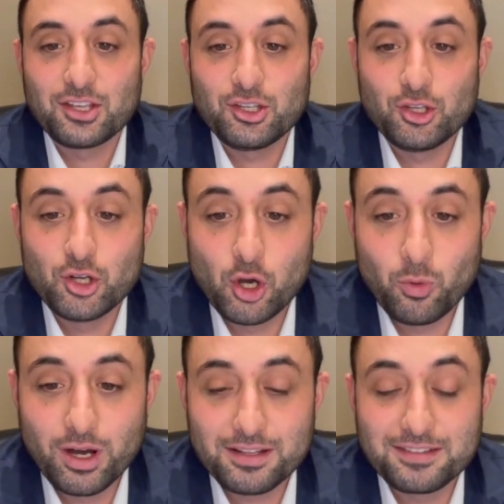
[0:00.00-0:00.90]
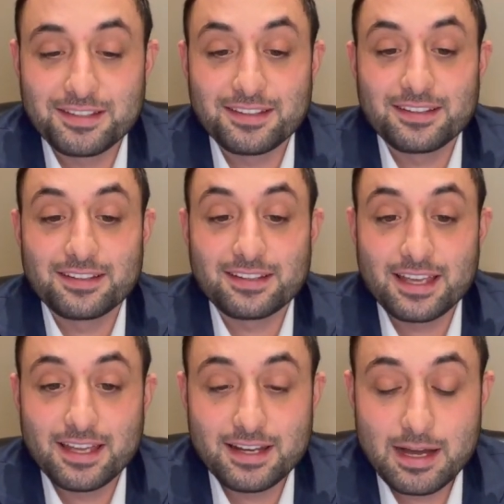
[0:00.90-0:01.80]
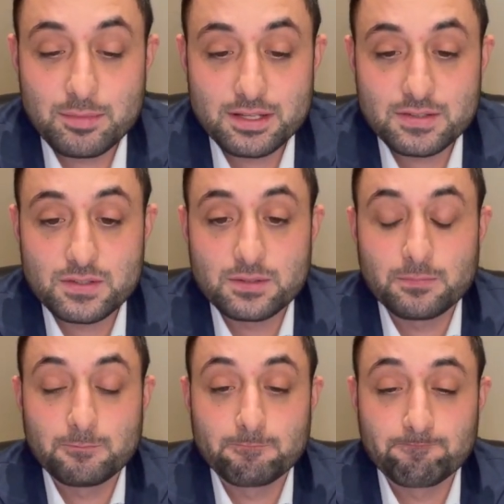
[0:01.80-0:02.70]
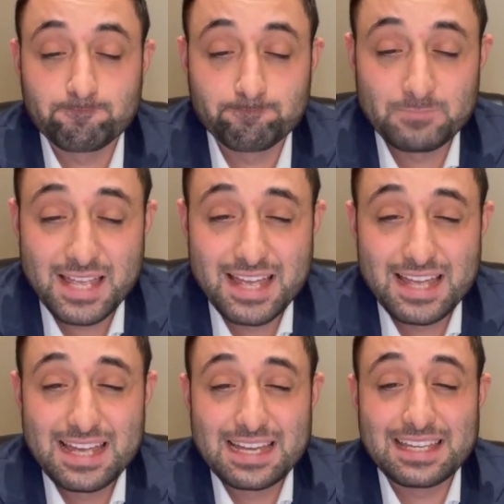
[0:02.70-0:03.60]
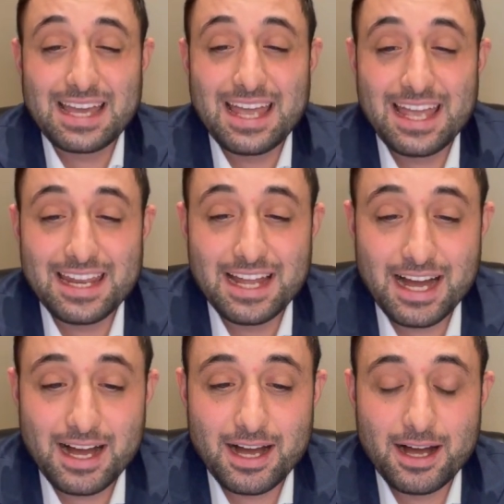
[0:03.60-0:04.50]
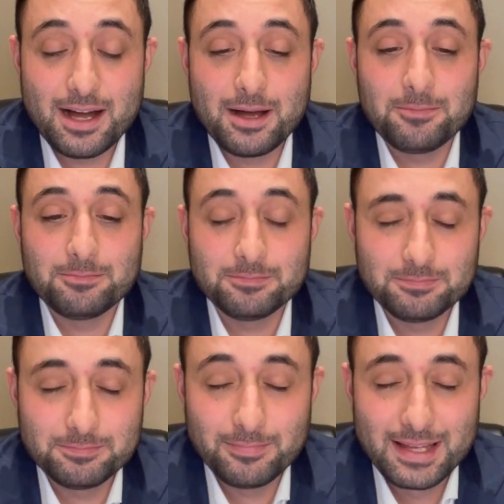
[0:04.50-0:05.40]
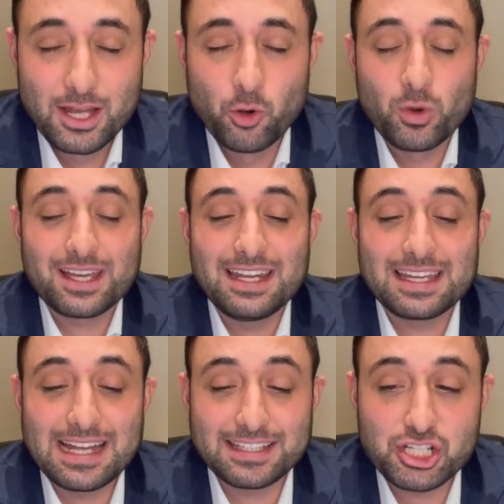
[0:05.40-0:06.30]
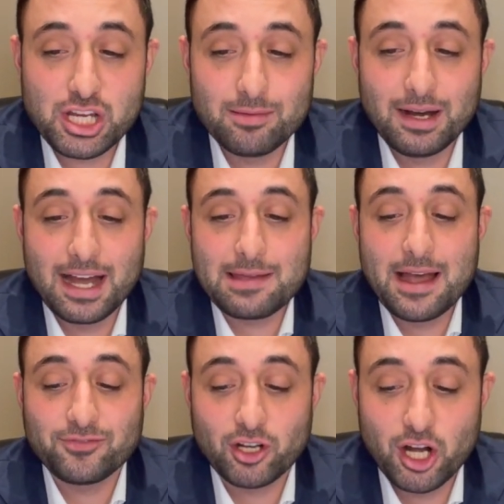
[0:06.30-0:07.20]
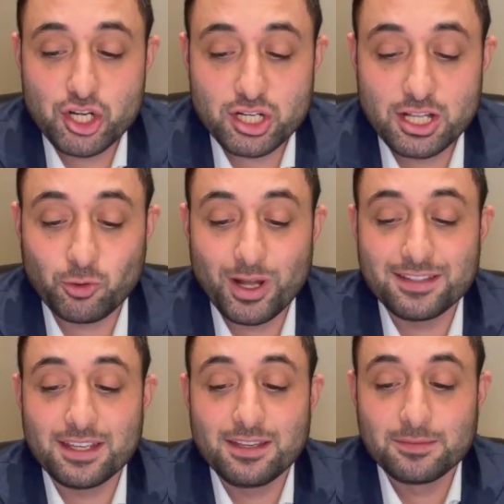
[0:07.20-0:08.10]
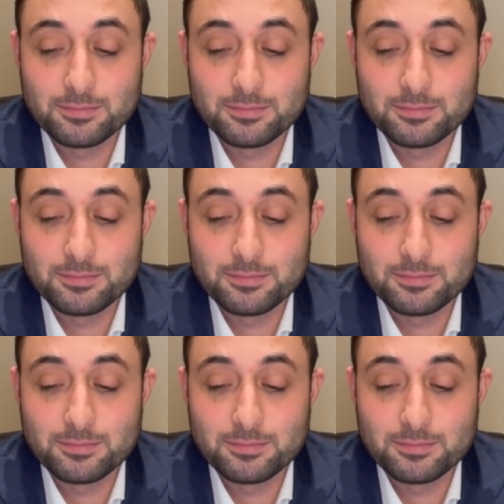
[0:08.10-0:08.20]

You know what Gehenam is? Gehenam. Um, we're going to get to Shamayim after 120.